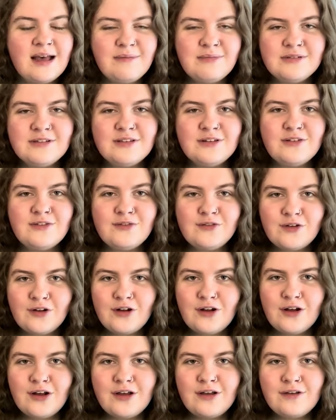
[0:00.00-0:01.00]
episode
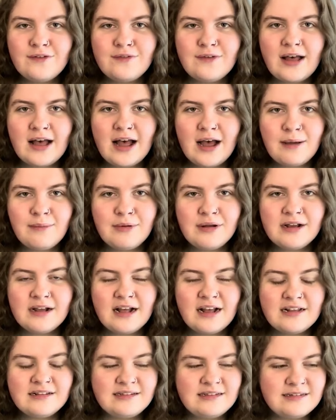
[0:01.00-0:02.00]
four of Heartbreak
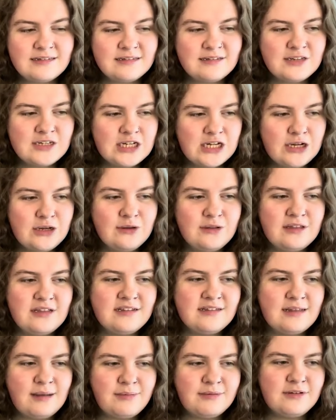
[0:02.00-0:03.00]
High season two.
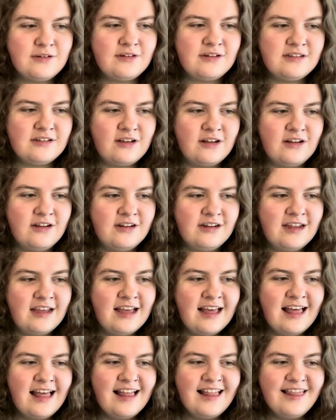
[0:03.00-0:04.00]
This episode is called
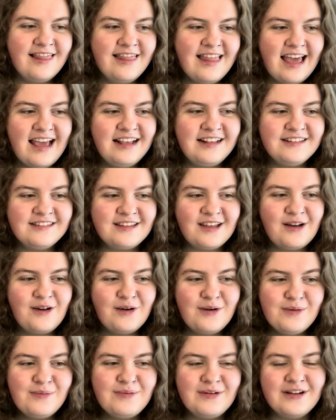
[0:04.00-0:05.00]
Legs
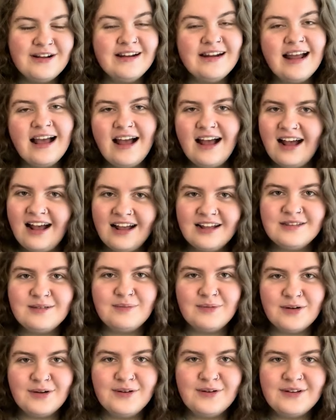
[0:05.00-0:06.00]
Open, Hearts
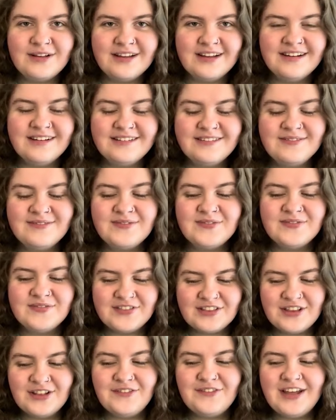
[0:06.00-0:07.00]
Broken.
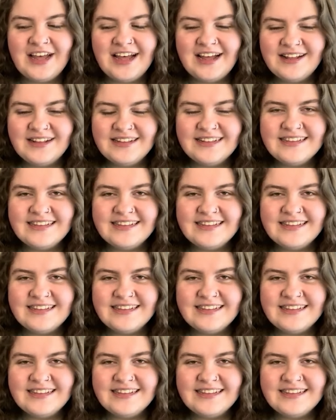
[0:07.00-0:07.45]
Love it.